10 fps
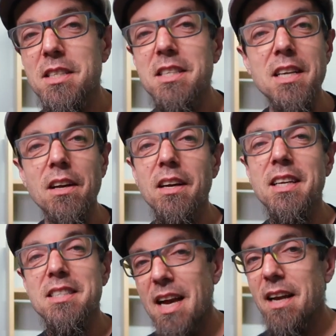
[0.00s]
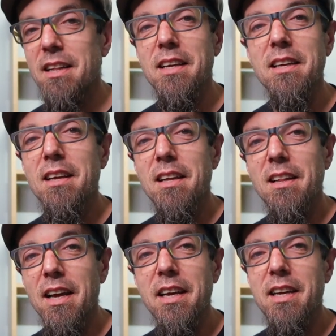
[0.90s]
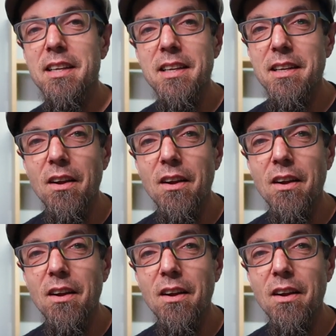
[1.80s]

He sounded exactly like he did